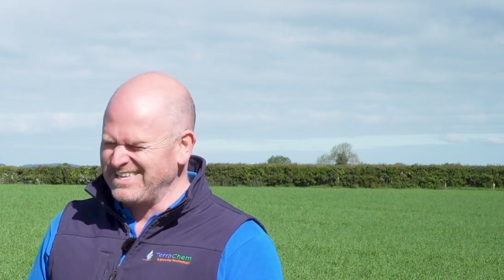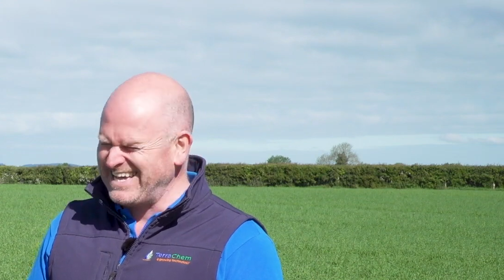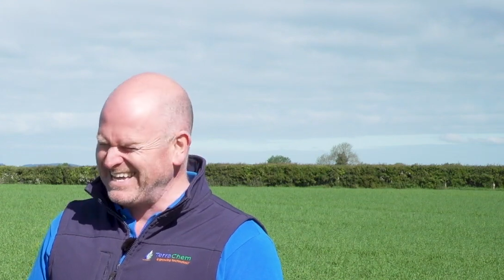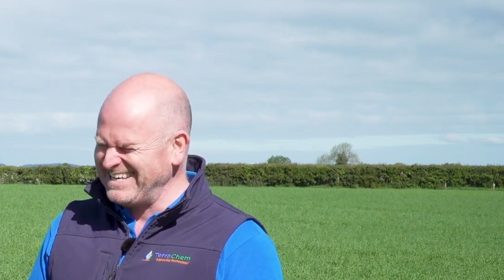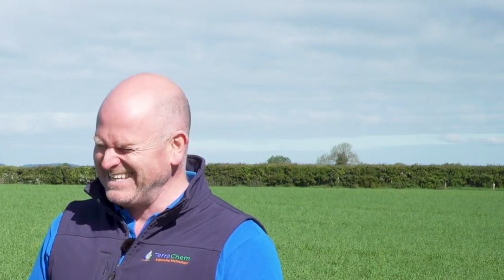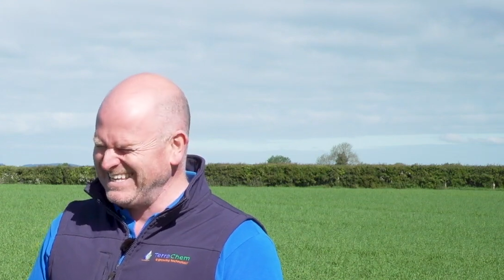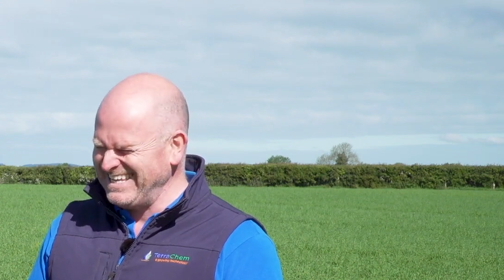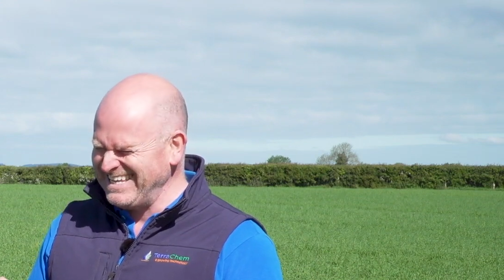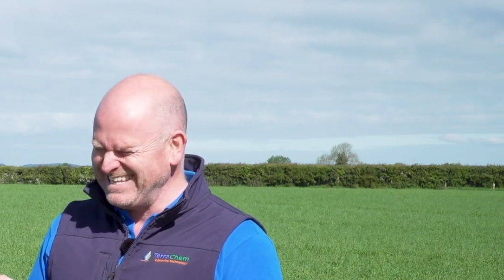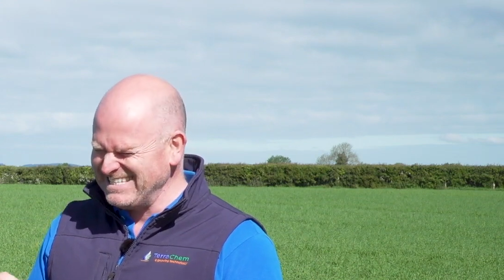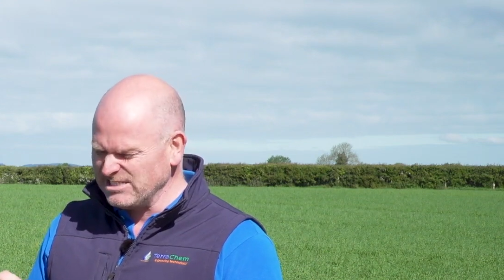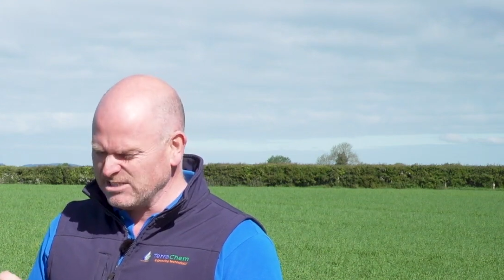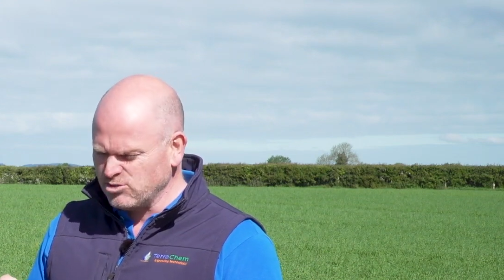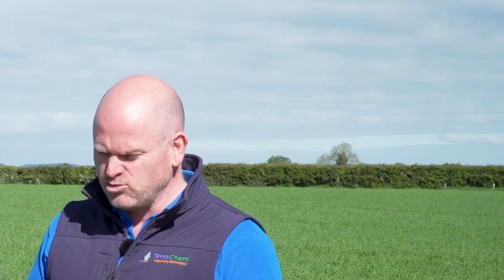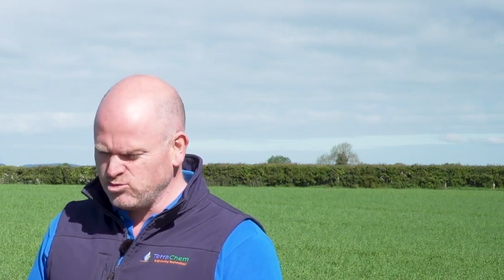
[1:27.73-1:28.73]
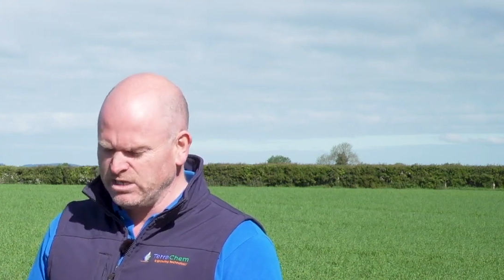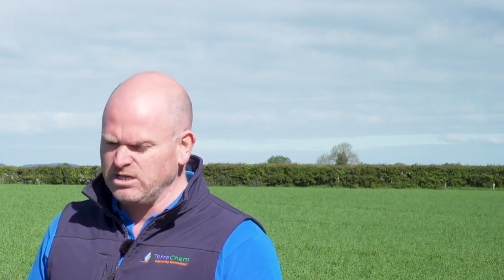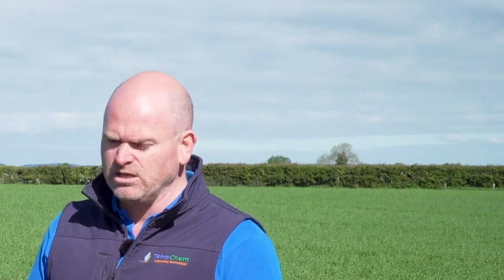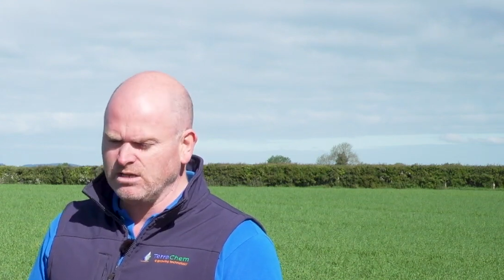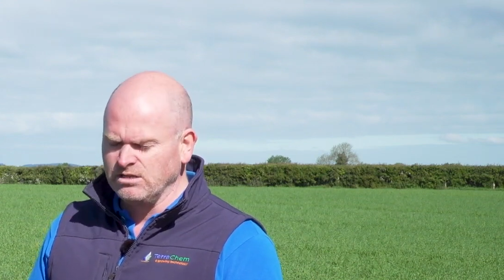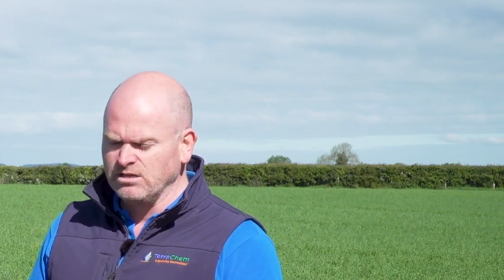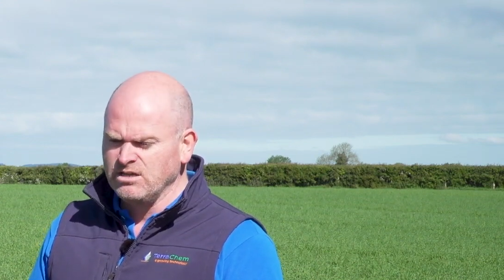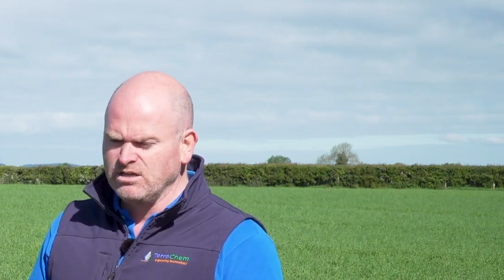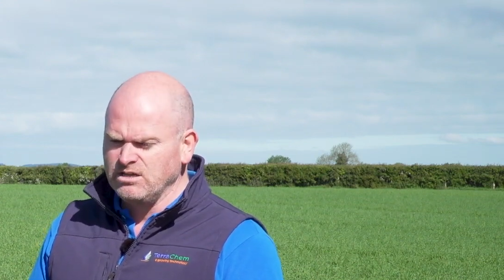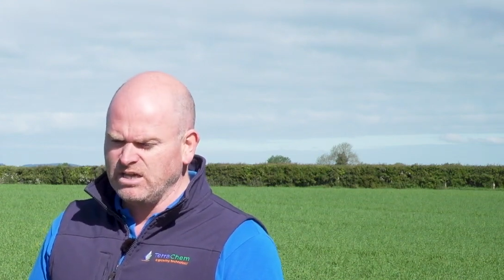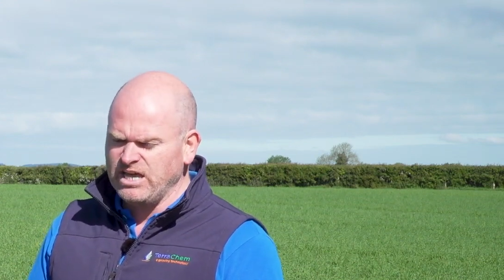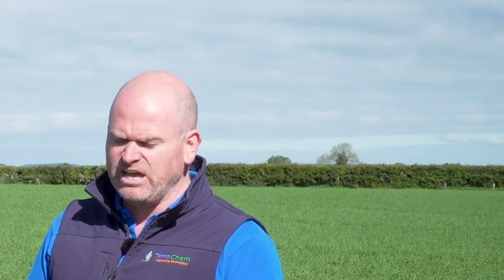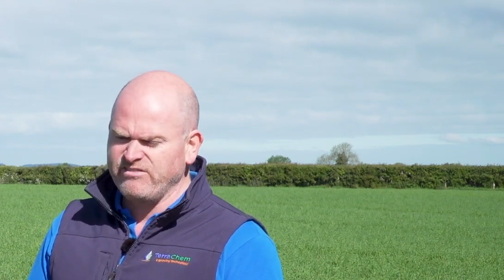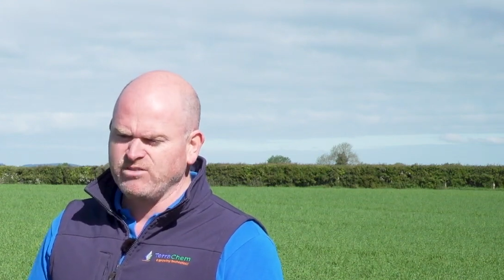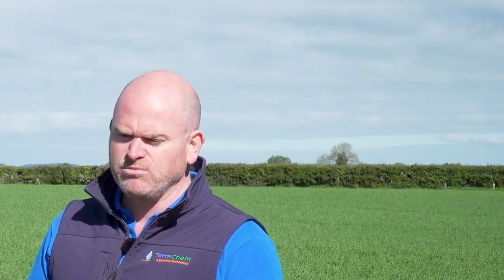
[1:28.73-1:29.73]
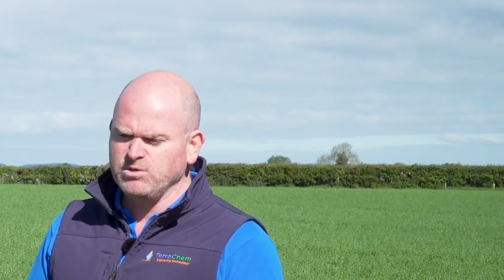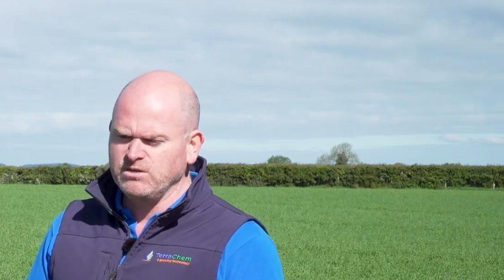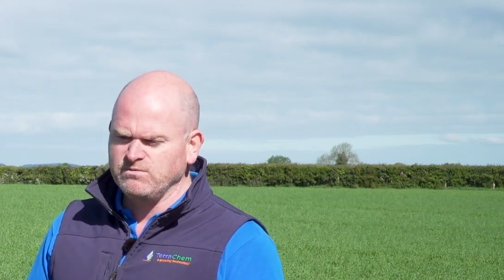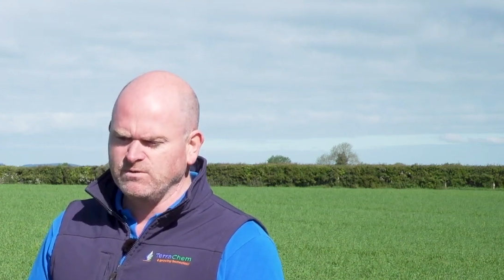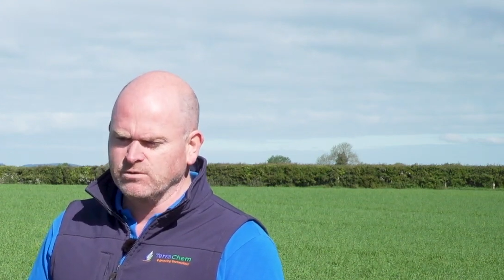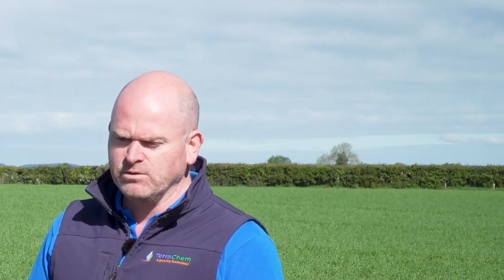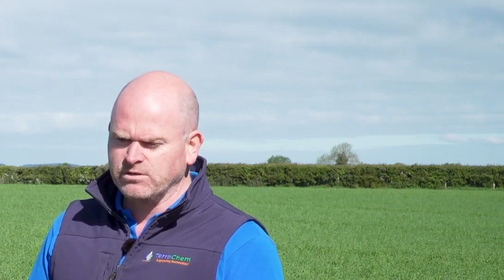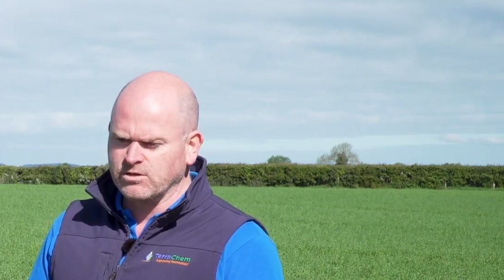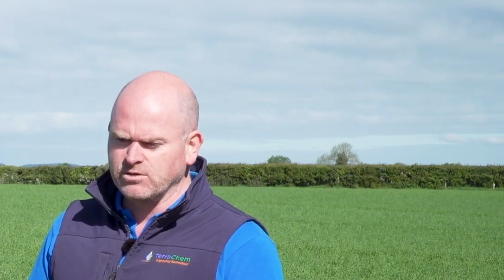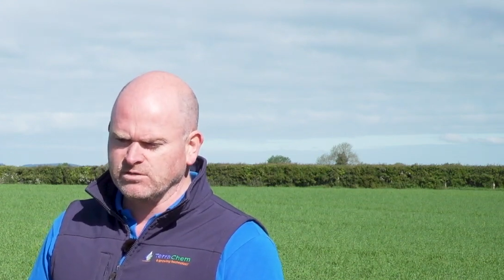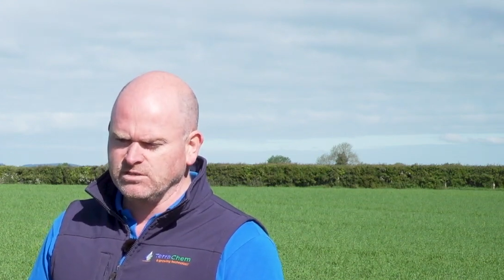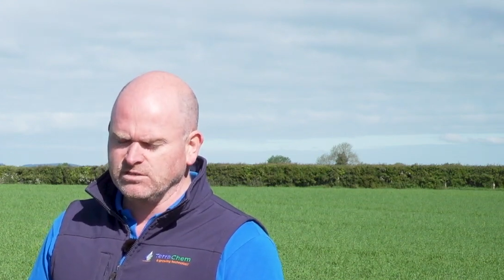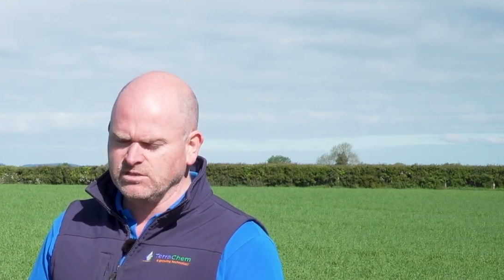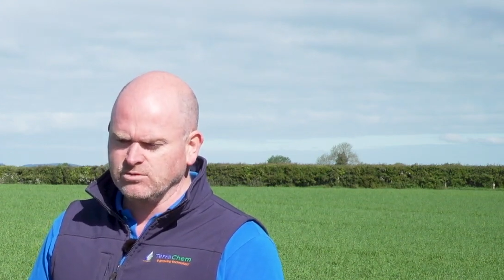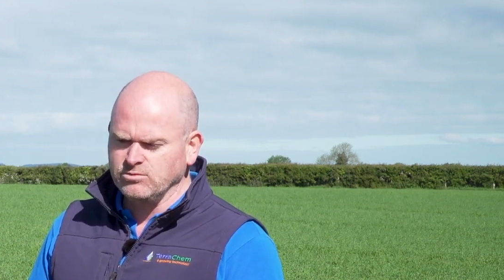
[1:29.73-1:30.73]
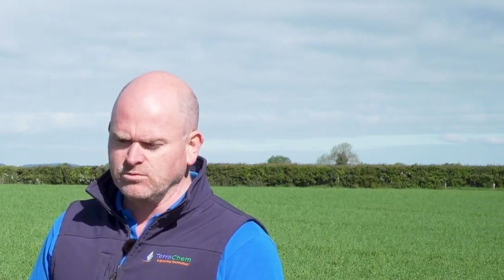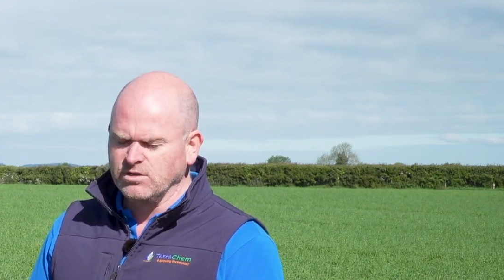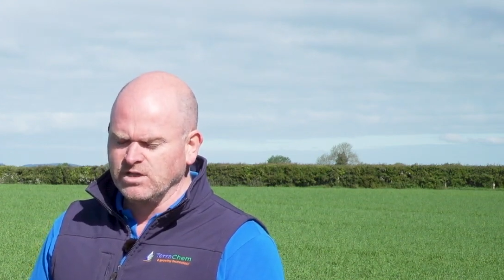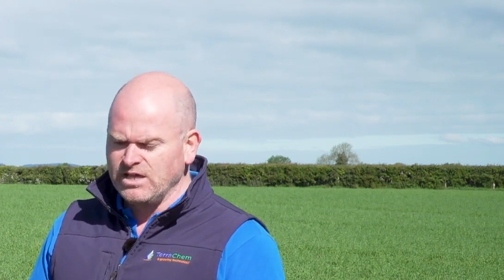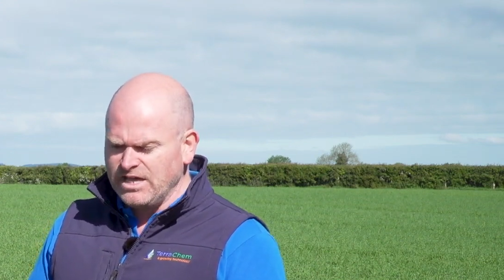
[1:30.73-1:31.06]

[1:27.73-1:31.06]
That is critical. You have to be a full 32.